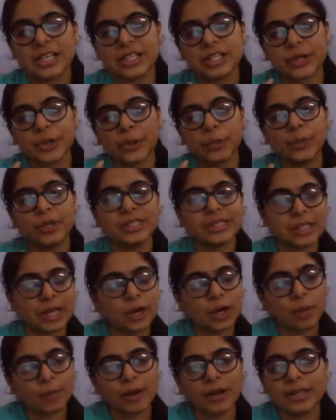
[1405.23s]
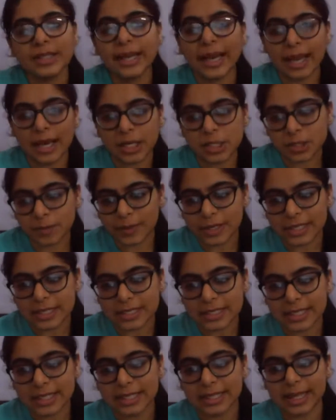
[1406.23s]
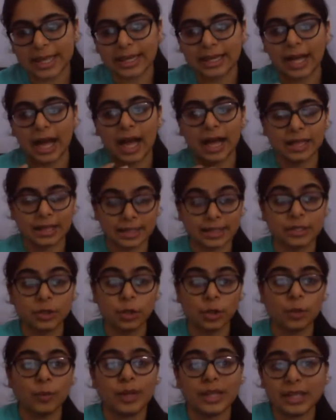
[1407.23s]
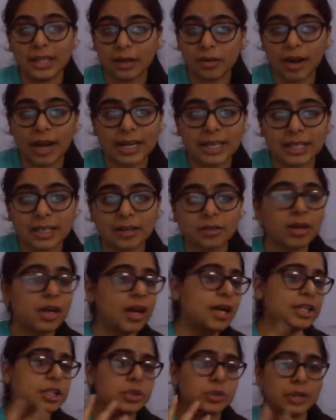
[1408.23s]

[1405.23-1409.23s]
So we talk about the eligibility, do you meet the criteria?